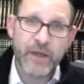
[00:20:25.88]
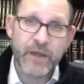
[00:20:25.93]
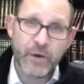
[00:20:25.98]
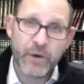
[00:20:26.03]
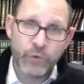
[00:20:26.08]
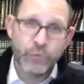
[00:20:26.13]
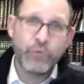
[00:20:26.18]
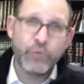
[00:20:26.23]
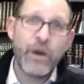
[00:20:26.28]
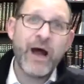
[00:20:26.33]
A
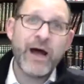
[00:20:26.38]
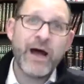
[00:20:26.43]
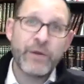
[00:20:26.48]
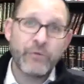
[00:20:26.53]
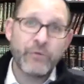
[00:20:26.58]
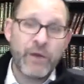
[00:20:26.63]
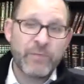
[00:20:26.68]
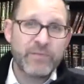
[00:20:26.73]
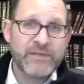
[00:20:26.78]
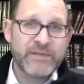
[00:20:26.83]
rod
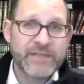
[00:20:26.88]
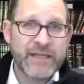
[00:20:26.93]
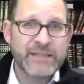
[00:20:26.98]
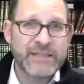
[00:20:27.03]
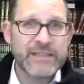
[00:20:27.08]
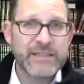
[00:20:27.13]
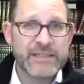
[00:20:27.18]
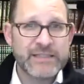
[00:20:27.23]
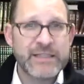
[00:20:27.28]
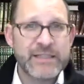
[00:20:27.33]

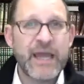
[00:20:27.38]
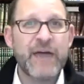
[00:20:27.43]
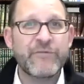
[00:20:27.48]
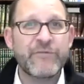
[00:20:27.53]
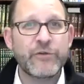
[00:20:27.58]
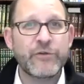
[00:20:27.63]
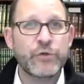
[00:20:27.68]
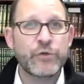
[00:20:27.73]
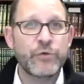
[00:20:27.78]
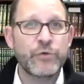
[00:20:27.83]
represents the staff
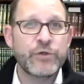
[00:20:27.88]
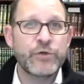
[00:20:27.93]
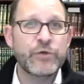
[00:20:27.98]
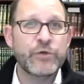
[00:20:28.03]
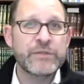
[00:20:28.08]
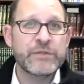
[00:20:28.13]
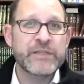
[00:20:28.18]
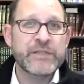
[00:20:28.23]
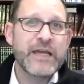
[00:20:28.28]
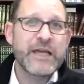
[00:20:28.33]
that you would
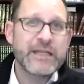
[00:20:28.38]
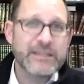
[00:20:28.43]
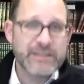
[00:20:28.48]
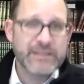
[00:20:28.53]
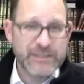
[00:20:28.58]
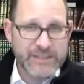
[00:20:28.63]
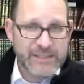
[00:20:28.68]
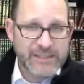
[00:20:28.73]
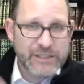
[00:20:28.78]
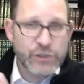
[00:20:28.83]
use
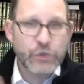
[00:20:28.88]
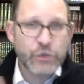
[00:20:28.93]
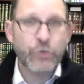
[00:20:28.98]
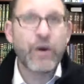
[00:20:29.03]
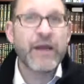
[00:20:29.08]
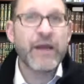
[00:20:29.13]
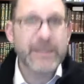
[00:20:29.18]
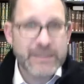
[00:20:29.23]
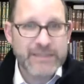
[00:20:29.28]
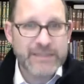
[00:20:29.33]
to
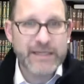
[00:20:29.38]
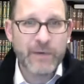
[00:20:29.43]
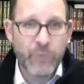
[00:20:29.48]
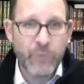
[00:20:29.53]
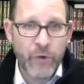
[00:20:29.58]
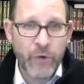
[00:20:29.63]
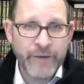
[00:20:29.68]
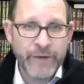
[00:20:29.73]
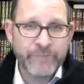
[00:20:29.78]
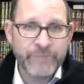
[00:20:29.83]
strike
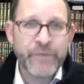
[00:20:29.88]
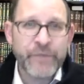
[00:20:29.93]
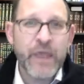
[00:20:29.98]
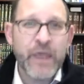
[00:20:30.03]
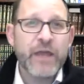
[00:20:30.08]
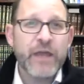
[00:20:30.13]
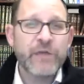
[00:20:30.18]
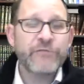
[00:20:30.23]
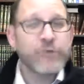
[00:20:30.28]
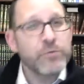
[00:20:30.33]
someone.
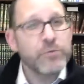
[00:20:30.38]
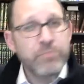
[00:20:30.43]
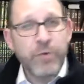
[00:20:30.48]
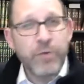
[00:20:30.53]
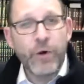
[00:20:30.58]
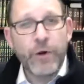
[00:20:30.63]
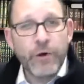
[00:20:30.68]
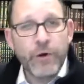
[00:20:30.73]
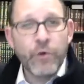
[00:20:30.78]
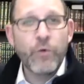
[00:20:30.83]
If you
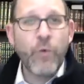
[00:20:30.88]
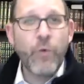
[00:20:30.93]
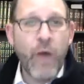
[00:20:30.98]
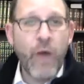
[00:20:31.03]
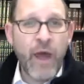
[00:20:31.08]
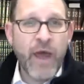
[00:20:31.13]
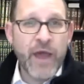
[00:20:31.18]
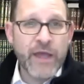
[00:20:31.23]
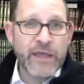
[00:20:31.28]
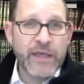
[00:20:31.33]
put
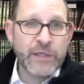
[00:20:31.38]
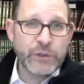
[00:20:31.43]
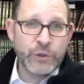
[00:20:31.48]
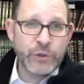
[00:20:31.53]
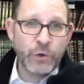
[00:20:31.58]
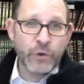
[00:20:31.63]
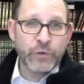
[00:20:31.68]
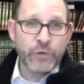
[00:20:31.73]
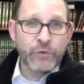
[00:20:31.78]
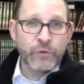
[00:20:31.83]
away
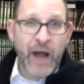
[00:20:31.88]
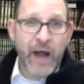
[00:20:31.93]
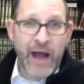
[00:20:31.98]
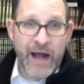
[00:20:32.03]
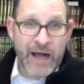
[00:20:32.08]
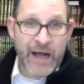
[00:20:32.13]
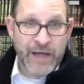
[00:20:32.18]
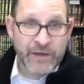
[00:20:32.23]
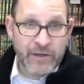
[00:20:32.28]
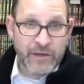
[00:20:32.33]
your
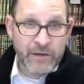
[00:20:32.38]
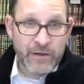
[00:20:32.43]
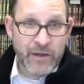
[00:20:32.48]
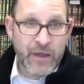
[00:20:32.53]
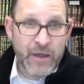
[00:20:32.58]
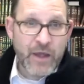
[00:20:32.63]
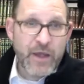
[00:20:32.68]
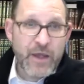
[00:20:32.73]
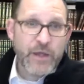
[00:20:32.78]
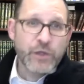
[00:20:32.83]
rod,
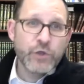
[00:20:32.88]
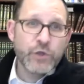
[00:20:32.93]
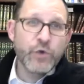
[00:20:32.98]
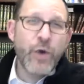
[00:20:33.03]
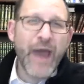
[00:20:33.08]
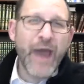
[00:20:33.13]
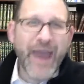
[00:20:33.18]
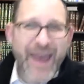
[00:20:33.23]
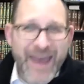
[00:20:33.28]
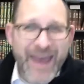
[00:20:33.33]
you
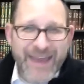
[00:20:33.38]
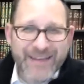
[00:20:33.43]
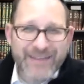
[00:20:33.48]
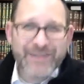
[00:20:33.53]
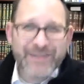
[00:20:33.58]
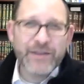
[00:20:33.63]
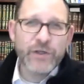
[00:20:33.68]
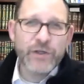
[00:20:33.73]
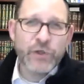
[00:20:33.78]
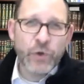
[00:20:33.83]

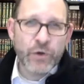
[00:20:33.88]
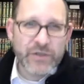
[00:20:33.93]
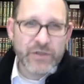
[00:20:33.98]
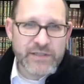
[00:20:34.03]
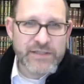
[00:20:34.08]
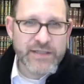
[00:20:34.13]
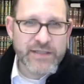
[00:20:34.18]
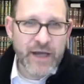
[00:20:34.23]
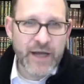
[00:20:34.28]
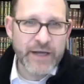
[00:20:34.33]
hate your
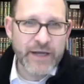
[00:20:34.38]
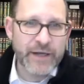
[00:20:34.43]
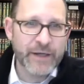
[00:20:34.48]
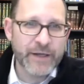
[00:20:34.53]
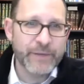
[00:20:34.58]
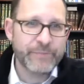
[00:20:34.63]
son.